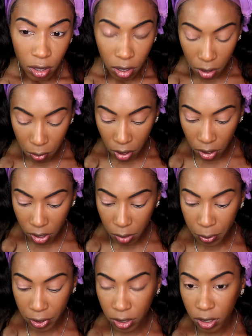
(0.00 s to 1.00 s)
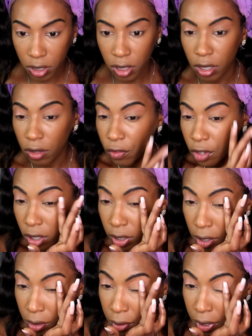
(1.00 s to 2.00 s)
I'm not experiencing any
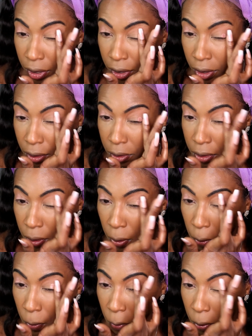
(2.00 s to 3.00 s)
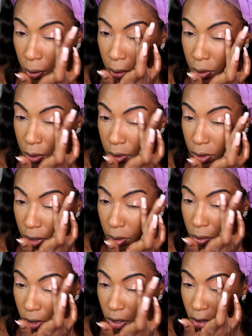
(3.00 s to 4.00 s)
fallout right now, so it
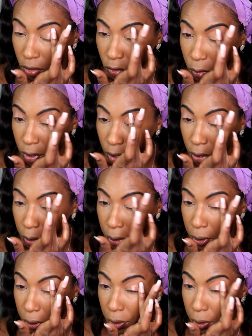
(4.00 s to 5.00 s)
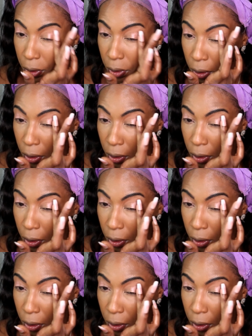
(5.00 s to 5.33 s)
seems as if we are good.